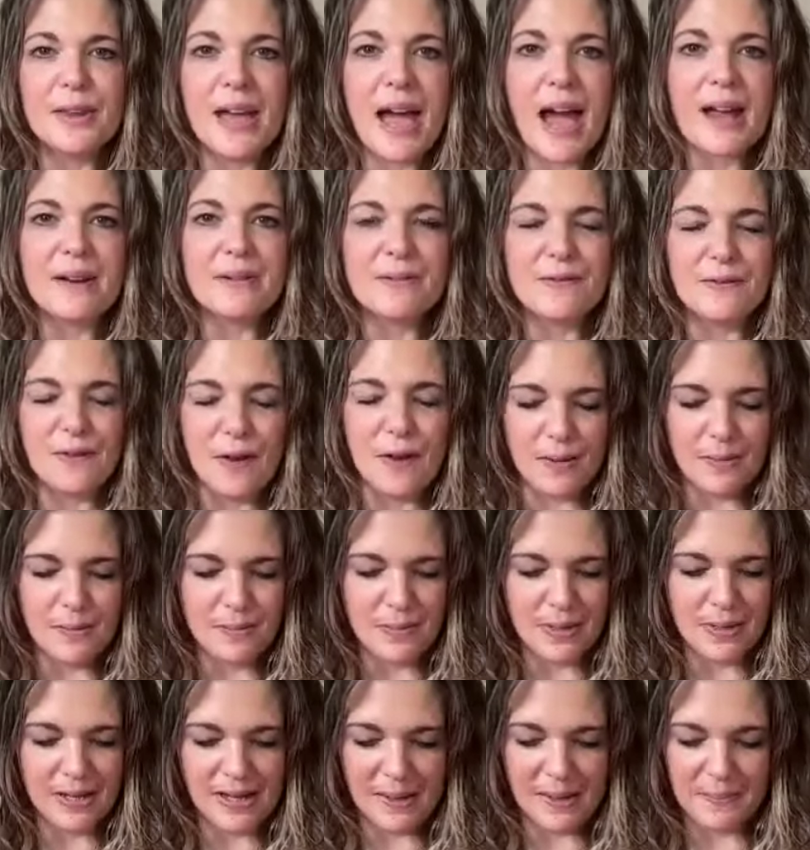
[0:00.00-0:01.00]
that
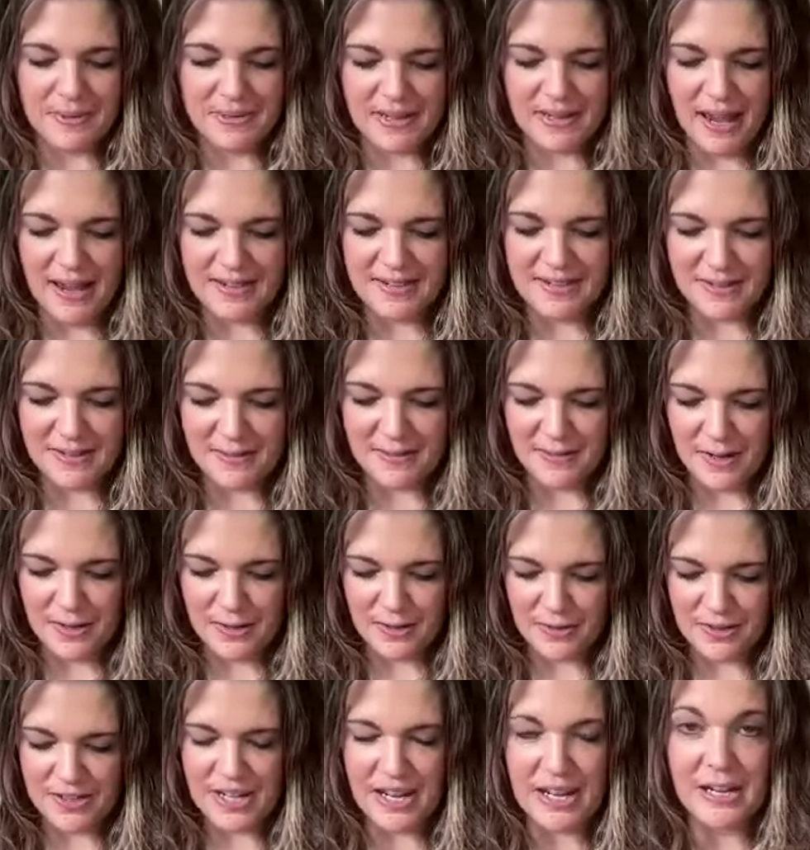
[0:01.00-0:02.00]
from being obsessed of
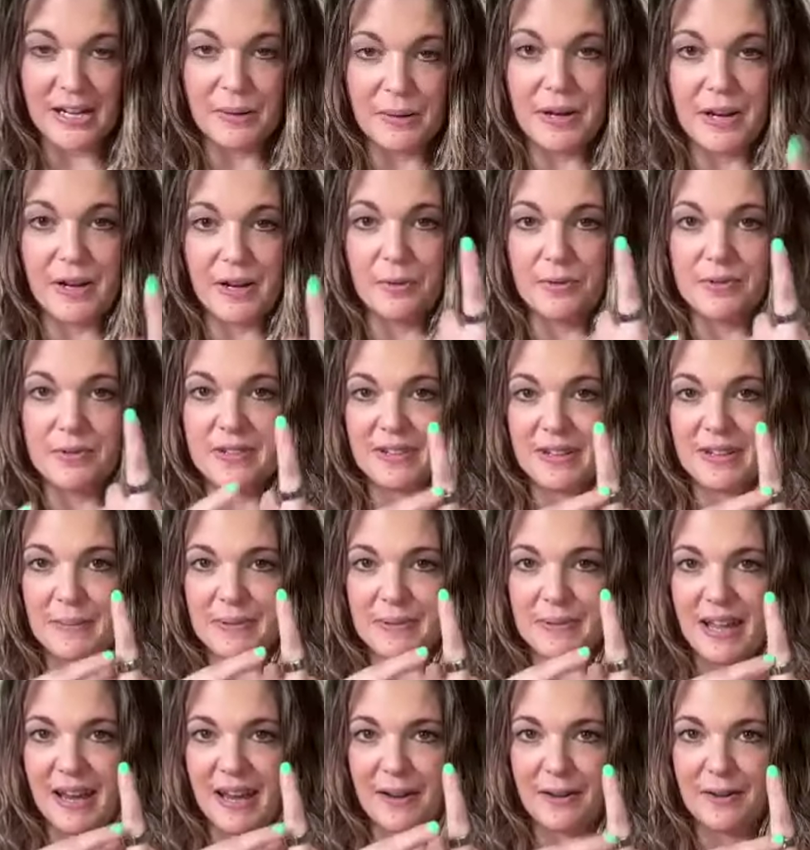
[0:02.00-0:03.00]
understanding my own
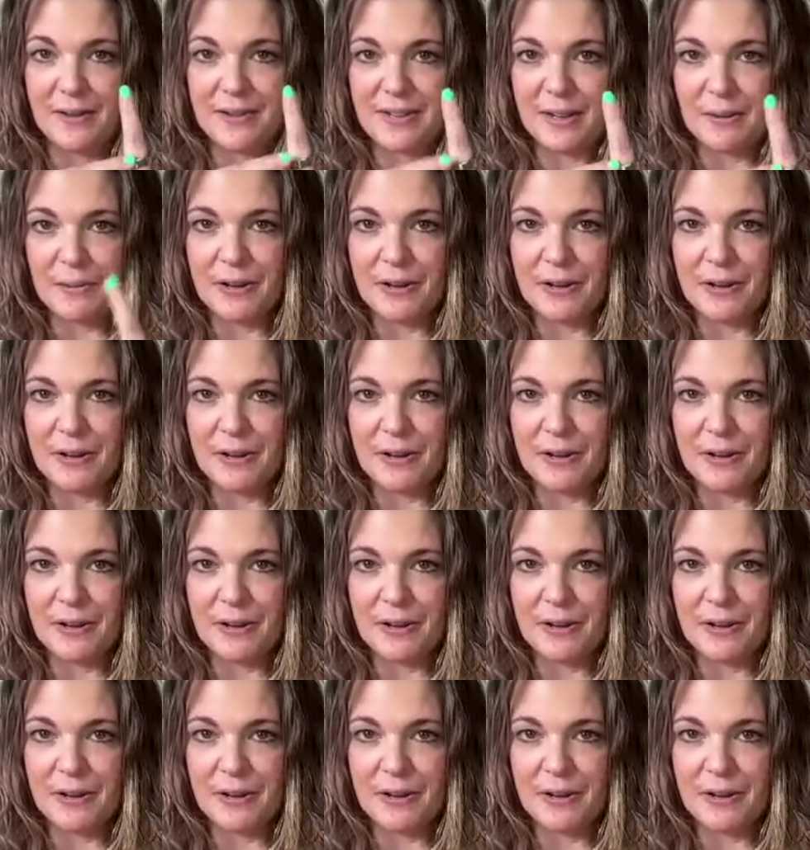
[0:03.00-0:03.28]
sleep cycles.